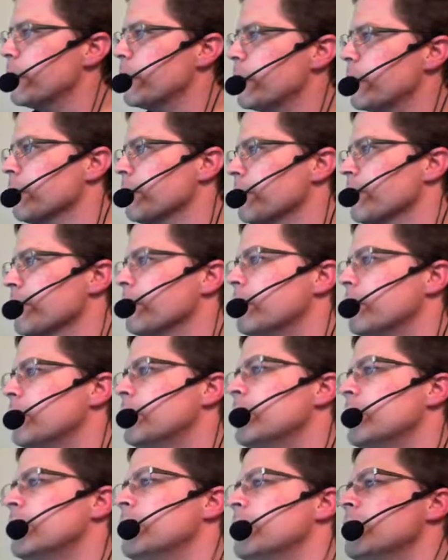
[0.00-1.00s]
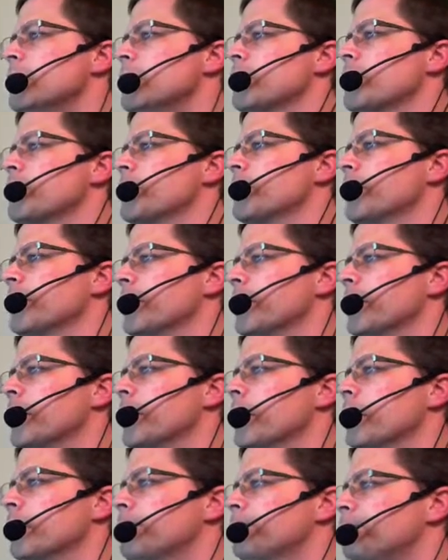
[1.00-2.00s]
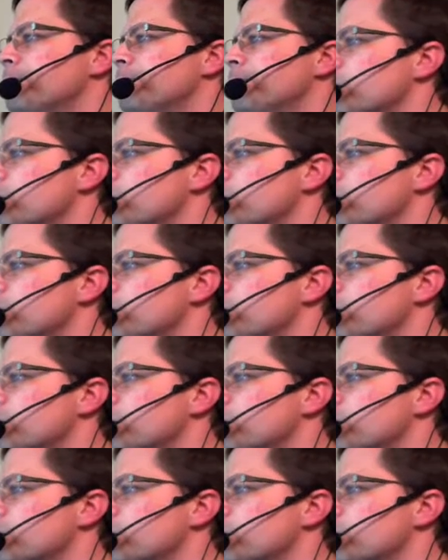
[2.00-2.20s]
player or something like that.